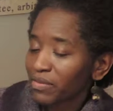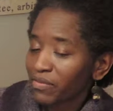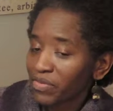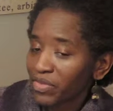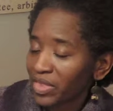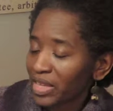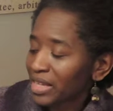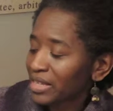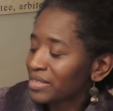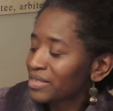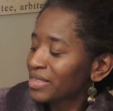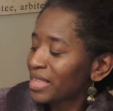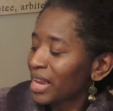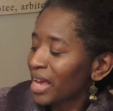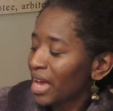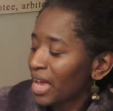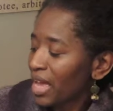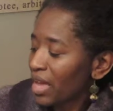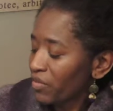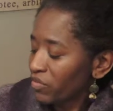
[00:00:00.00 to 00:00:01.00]
of things that
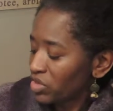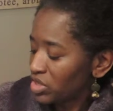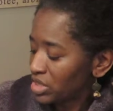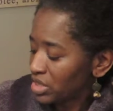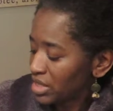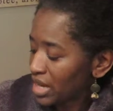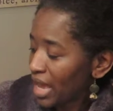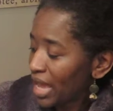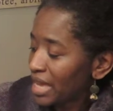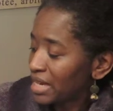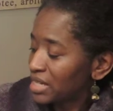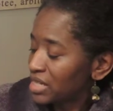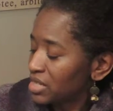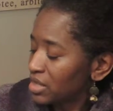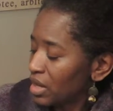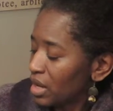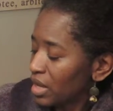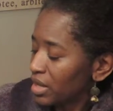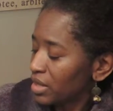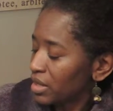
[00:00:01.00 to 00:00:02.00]
I had
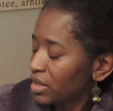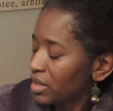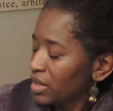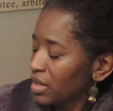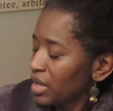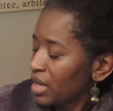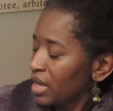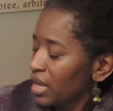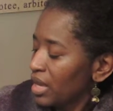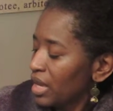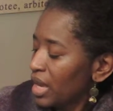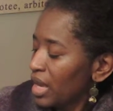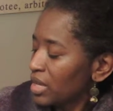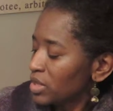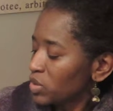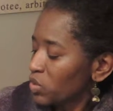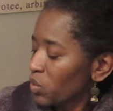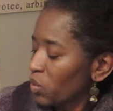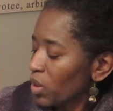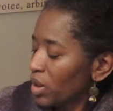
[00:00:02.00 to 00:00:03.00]
done,
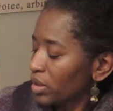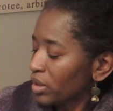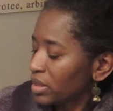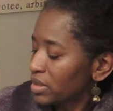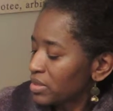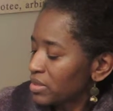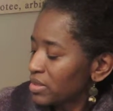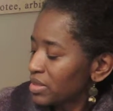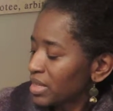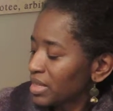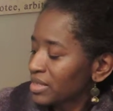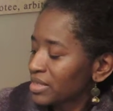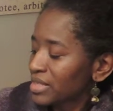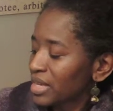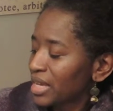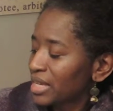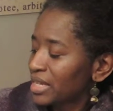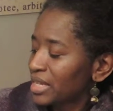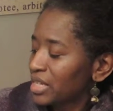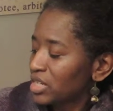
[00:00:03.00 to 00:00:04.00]
as well as things
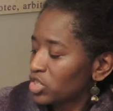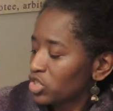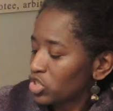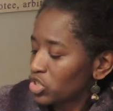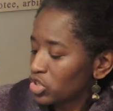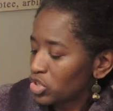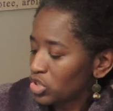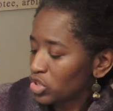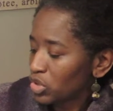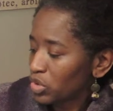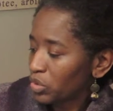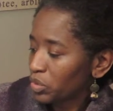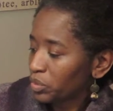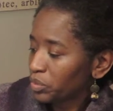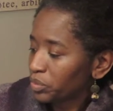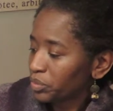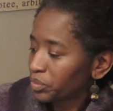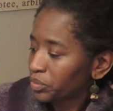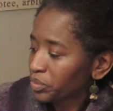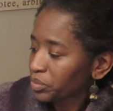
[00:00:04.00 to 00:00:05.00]
I needed to do.
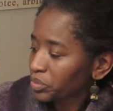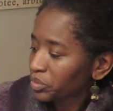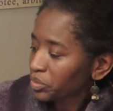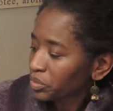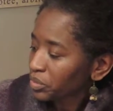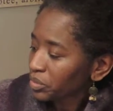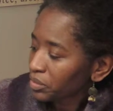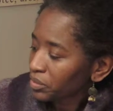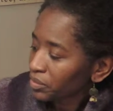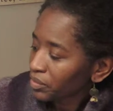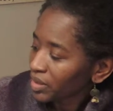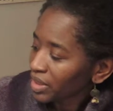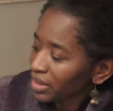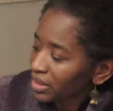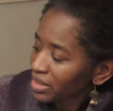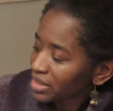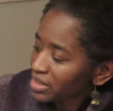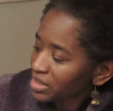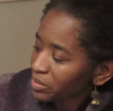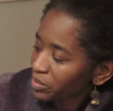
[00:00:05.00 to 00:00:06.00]

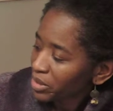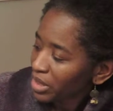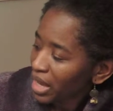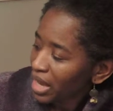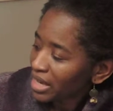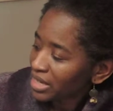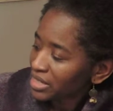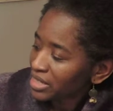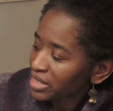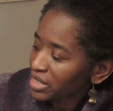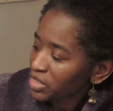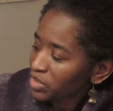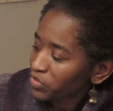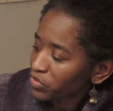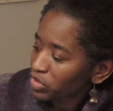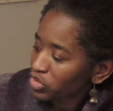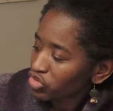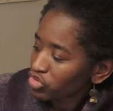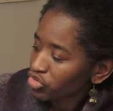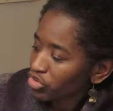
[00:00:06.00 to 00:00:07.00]
List some ideas
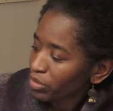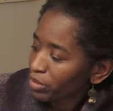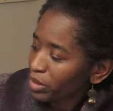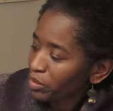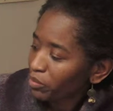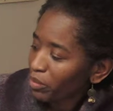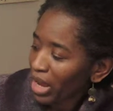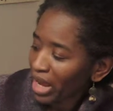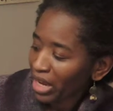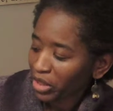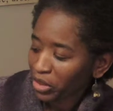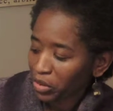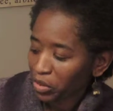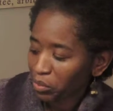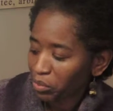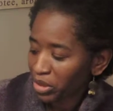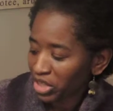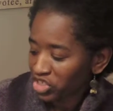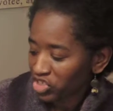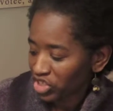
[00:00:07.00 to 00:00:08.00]
for trimming back your
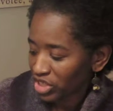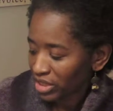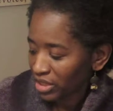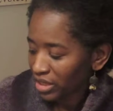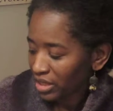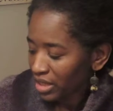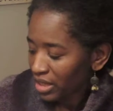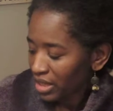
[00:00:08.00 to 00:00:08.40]
budget.